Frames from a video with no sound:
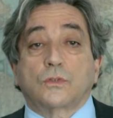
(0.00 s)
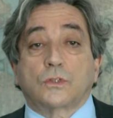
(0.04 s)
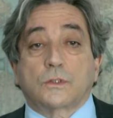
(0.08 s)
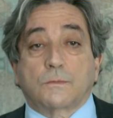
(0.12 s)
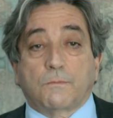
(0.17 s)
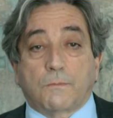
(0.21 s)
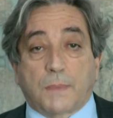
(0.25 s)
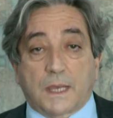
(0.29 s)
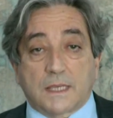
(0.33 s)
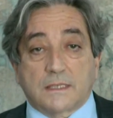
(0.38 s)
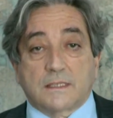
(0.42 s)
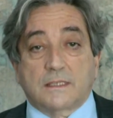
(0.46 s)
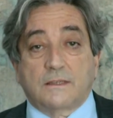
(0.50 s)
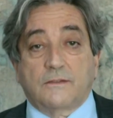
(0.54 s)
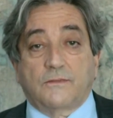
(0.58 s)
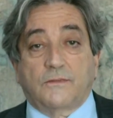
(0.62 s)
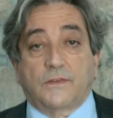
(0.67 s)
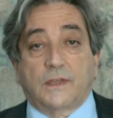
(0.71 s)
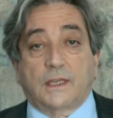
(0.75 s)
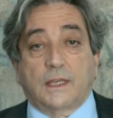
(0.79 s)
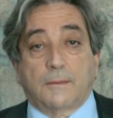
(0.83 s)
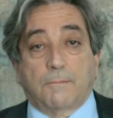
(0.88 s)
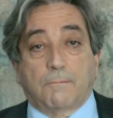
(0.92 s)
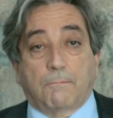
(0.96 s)

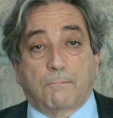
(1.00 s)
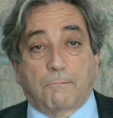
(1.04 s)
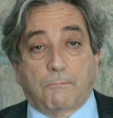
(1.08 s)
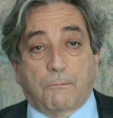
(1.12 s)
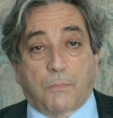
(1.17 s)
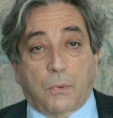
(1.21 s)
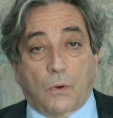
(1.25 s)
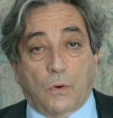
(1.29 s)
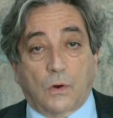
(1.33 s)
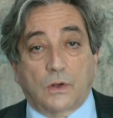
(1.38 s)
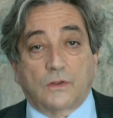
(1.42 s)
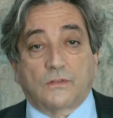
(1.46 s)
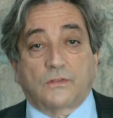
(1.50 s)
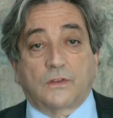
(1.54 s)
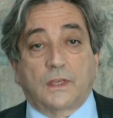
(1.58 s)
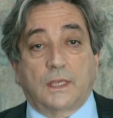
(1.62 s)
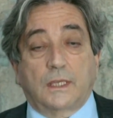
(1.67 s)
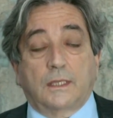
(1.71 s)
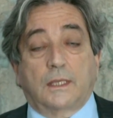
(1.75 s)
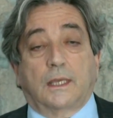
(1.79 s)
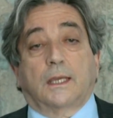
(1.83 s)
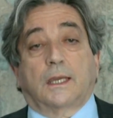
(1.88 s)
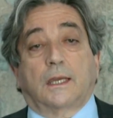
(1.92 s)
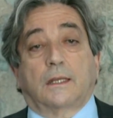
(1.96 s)
specific policy
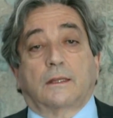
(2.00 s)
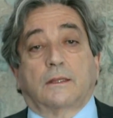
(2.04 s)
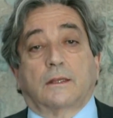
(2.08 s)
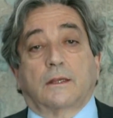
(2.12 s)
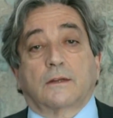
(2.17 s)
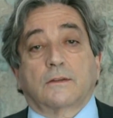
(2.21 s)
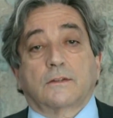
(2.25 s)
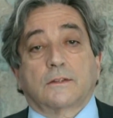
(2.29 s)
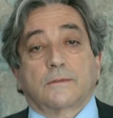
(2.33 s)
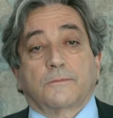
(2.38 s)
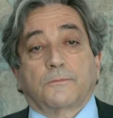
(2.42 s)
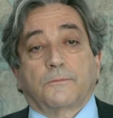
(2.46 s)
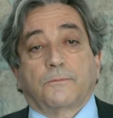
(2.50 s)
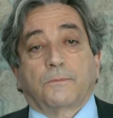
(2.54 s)
indicators.